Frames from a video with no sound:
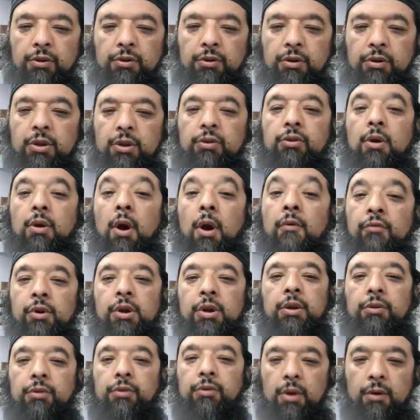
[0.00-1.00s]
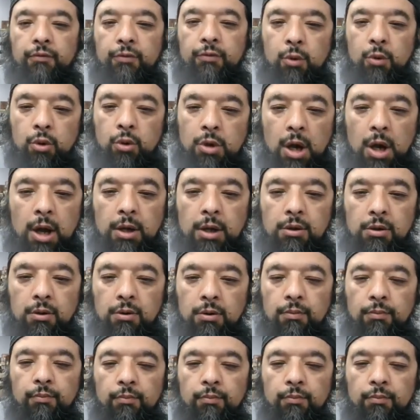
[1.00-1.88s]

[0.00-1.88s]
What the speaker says: discoveries of Quran,